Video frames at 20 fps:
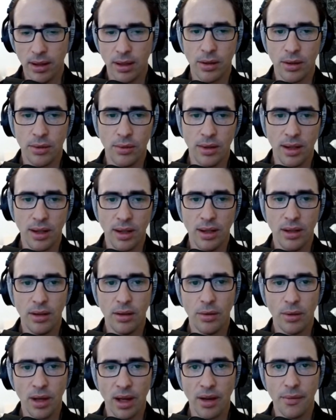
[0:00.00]
You need
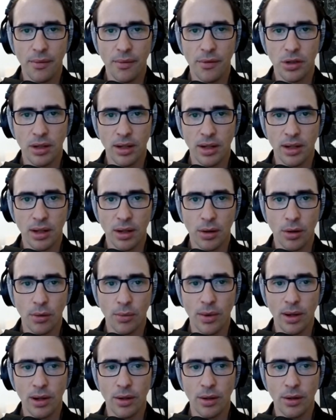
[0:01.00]
to have machine learning code
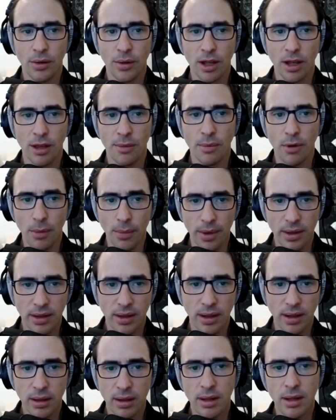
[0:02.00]
while you're
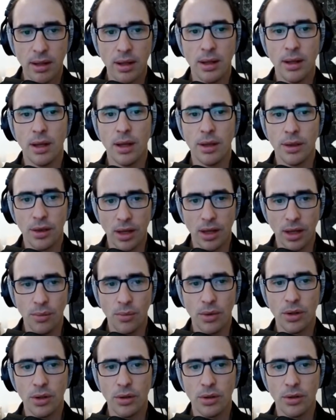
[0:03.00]
experimenting, and
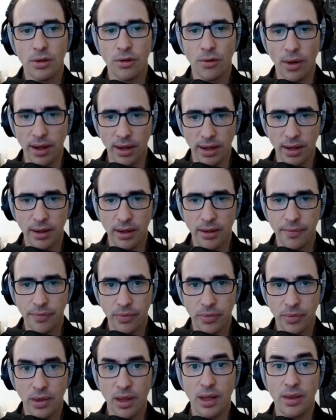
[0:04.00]
then when you're training,
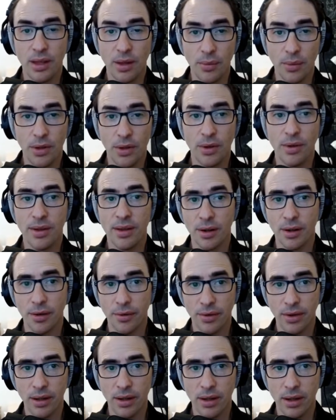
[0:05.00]
and then when you're
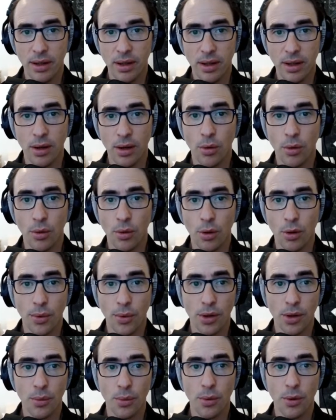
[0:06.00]
serving, or
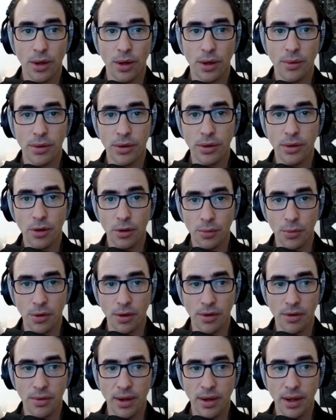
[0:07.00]
when you're working with
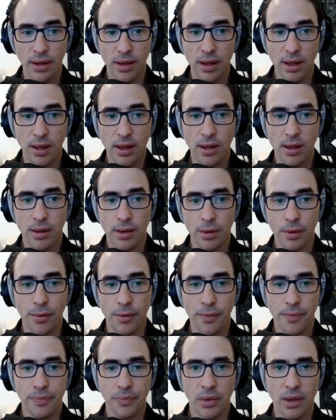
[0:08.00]
notebooks, right? So
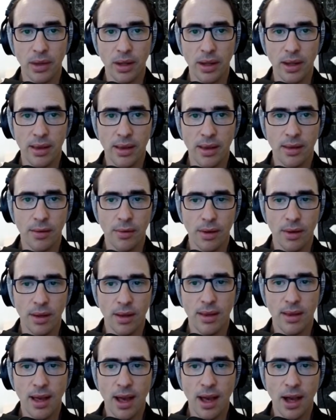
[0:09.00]

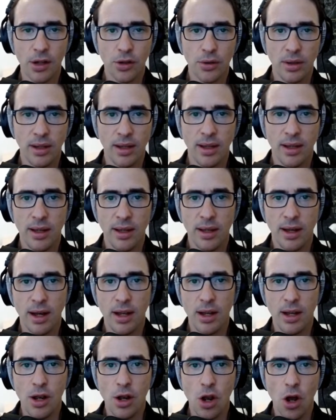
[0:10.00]
it's actually
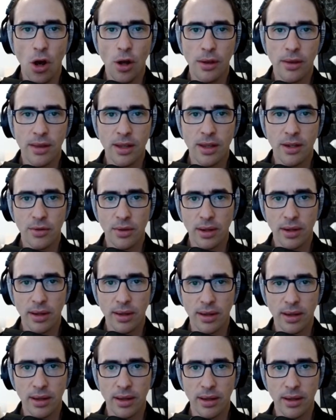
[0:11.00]
a
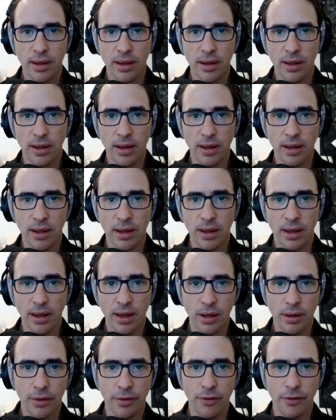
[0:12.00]
non-centralistic
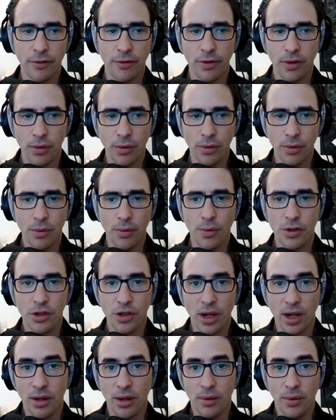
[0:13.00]
kind of view, which
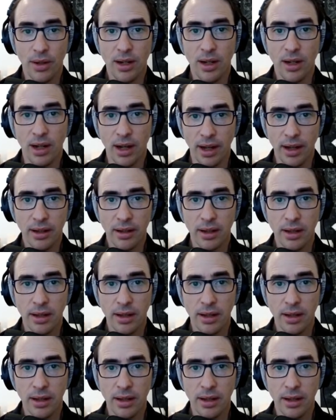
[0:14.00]
I really like.